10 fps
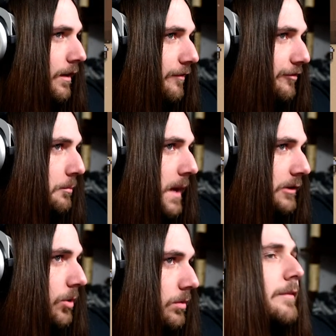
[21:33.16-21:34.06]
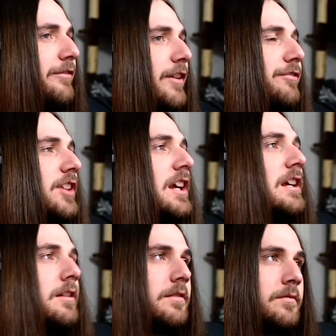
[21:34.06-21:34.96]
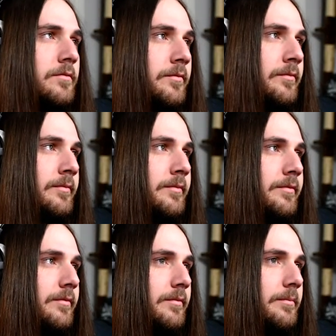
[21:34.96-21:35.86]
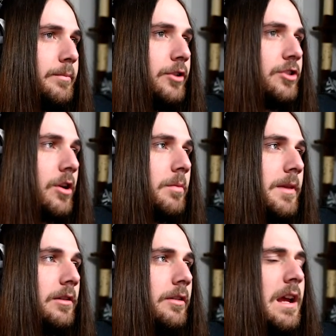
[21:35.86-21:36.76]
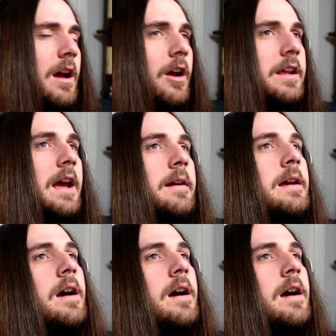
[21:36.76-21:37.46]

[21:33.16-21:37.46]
For metal. 15. Per chunk of metal. Yeah, okay.